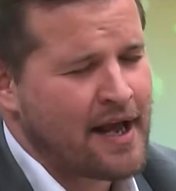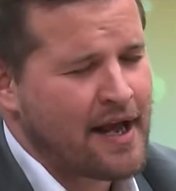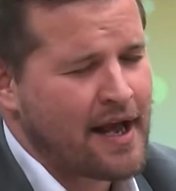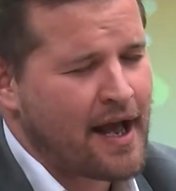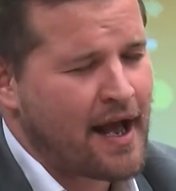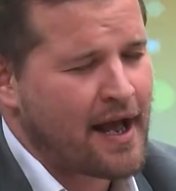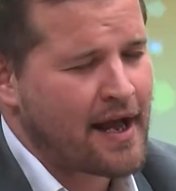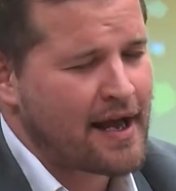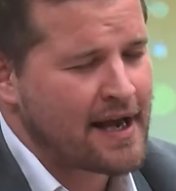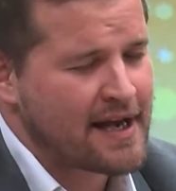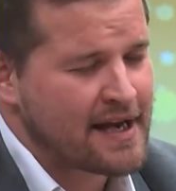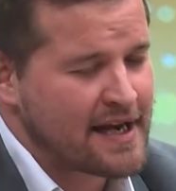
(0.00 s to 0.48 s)

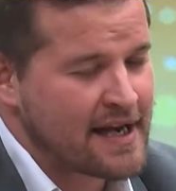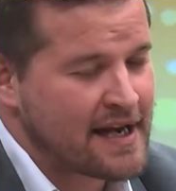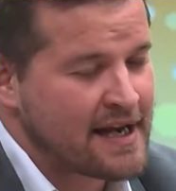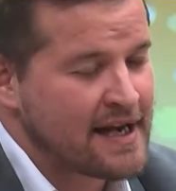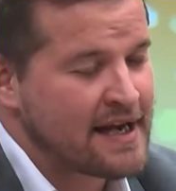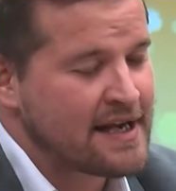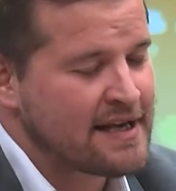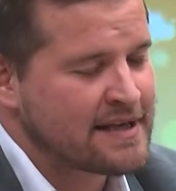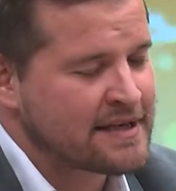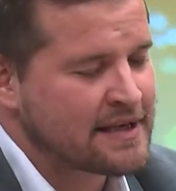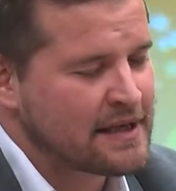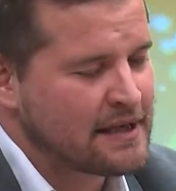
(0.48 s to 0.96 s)
it
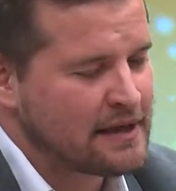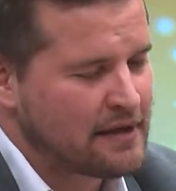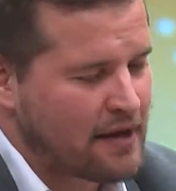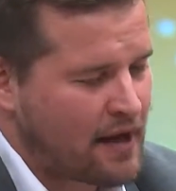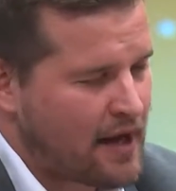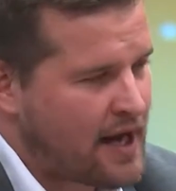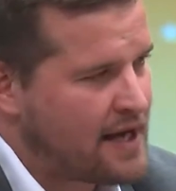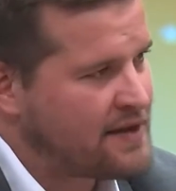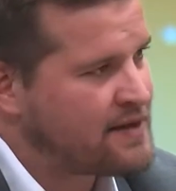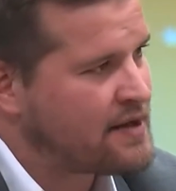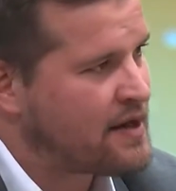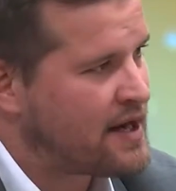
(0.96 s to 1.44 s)
is a
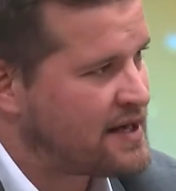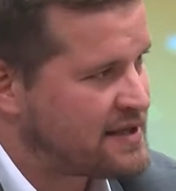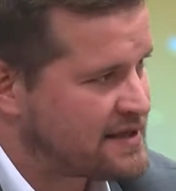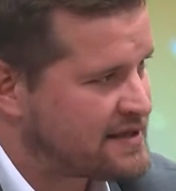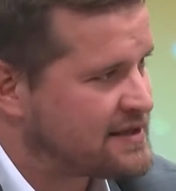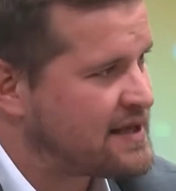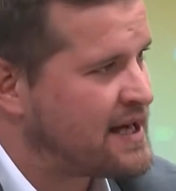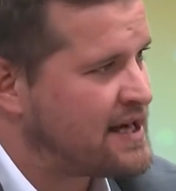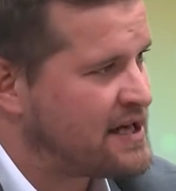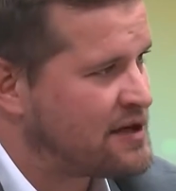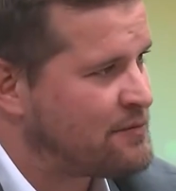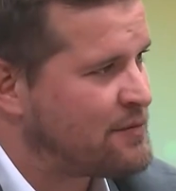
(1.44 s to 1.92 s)
line that I
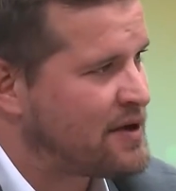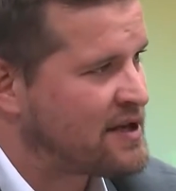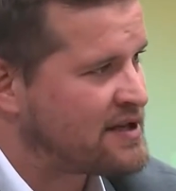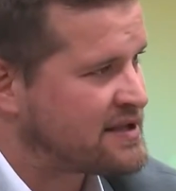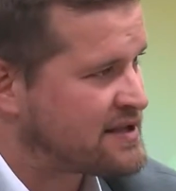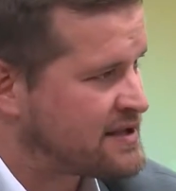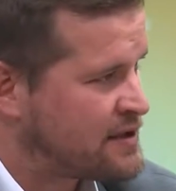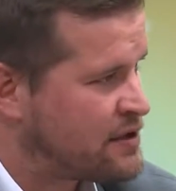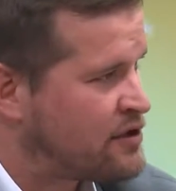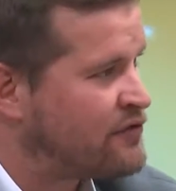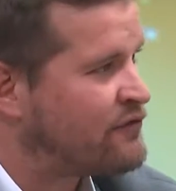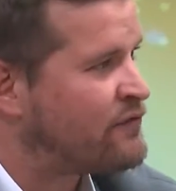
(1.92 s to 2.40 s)
say to
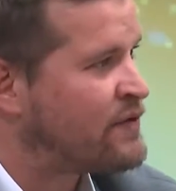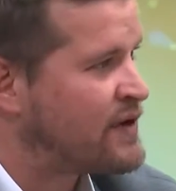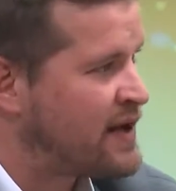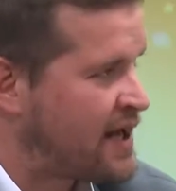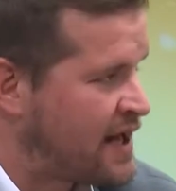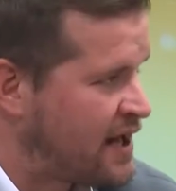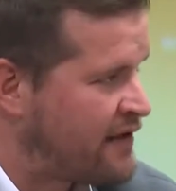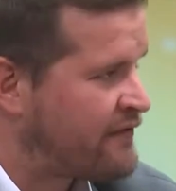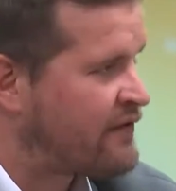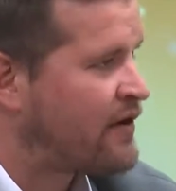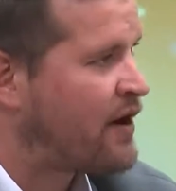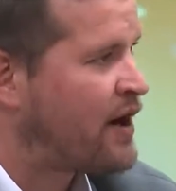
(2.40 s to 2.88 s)
myself
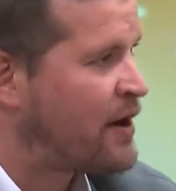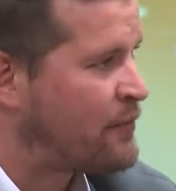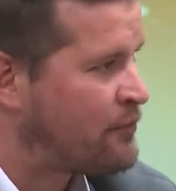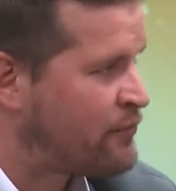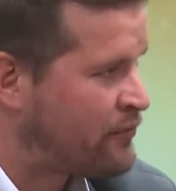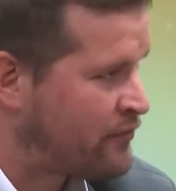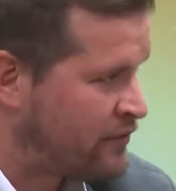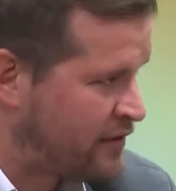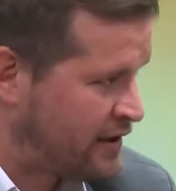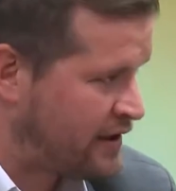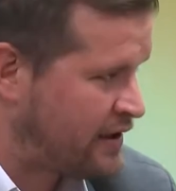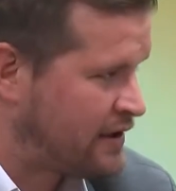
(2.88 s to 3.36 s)
whenever I'm
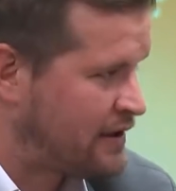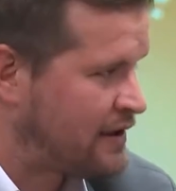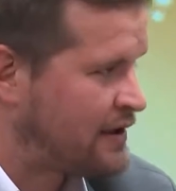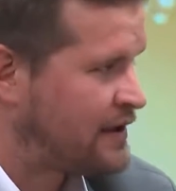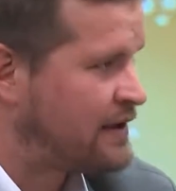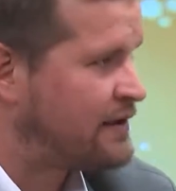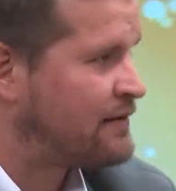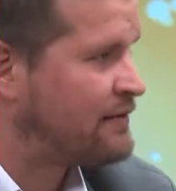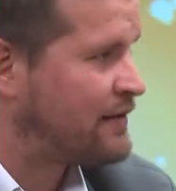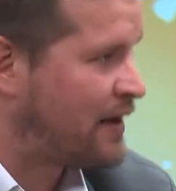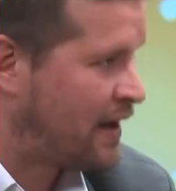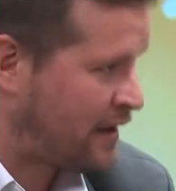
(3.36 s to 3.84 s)

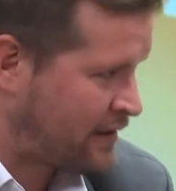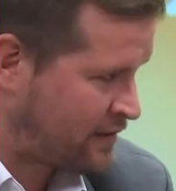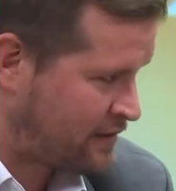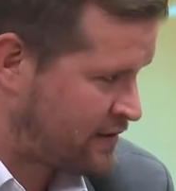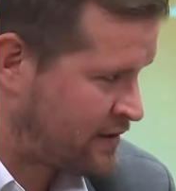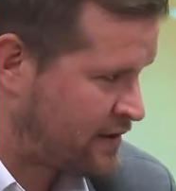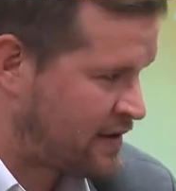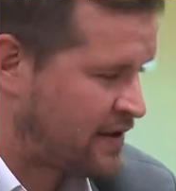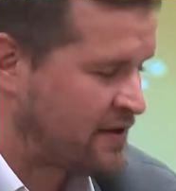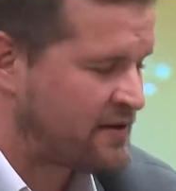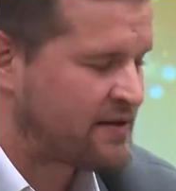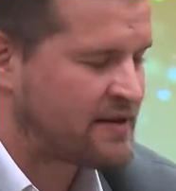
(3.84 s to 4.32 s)
really under
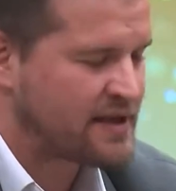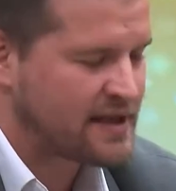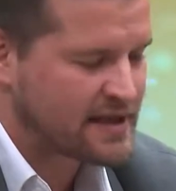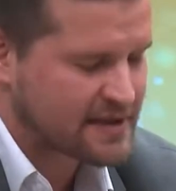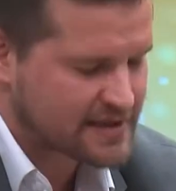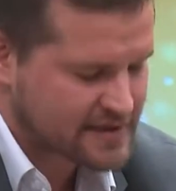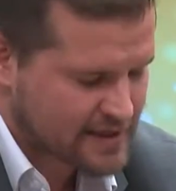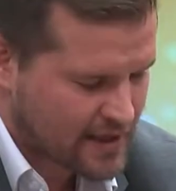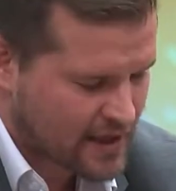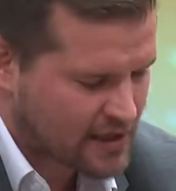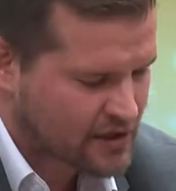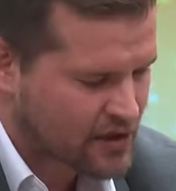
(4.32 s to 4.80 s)
and
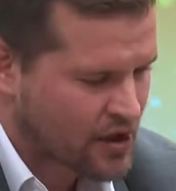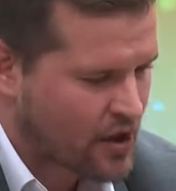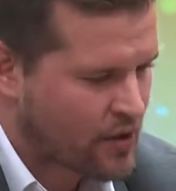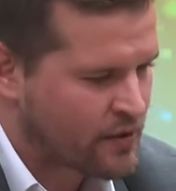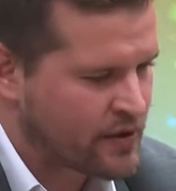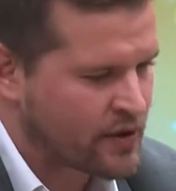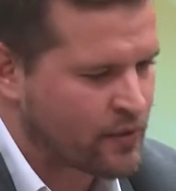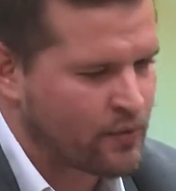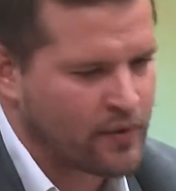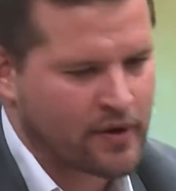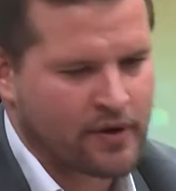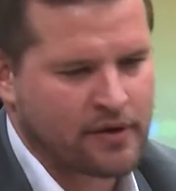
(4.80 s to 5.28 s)
things aren't
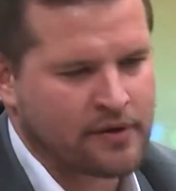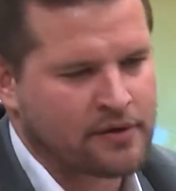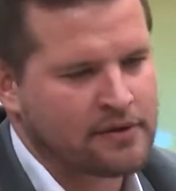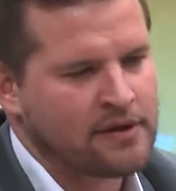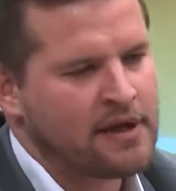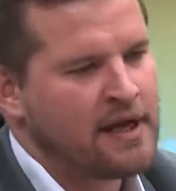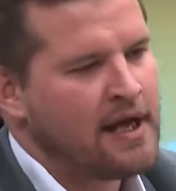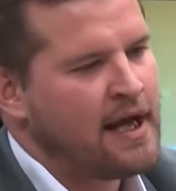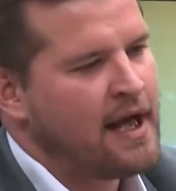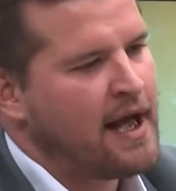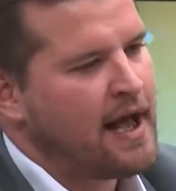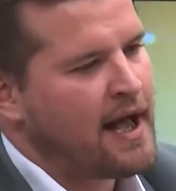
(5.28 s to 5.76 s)
going well
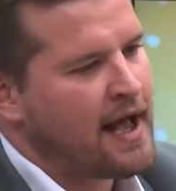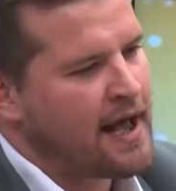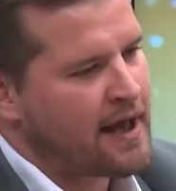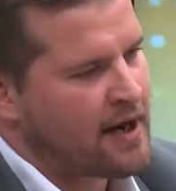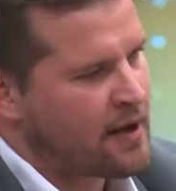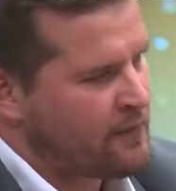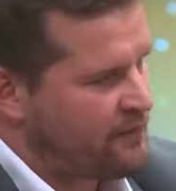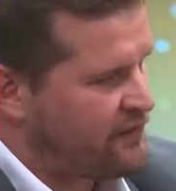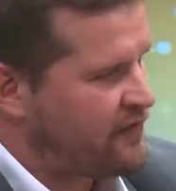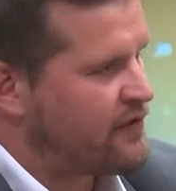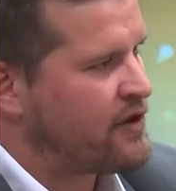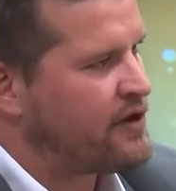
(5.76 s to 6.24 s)
and
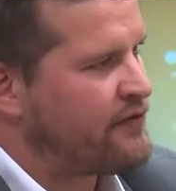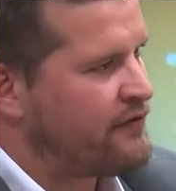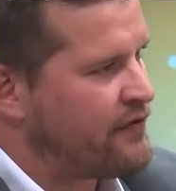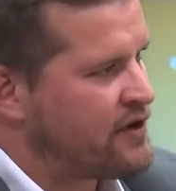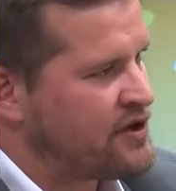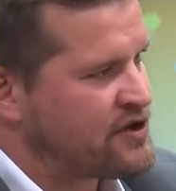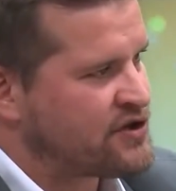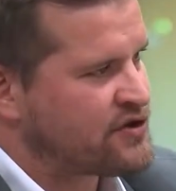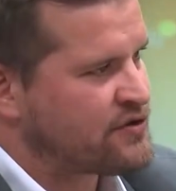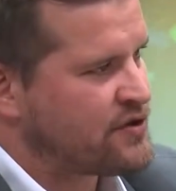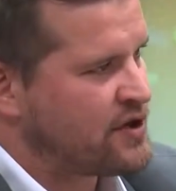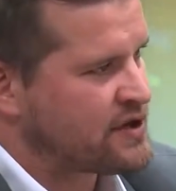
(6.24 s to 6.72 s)
I'm very,
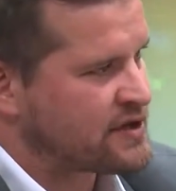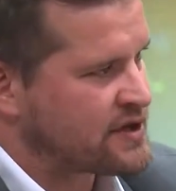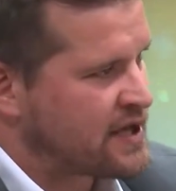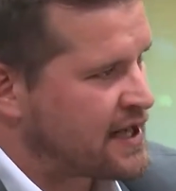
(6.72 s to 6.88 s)
very stressed.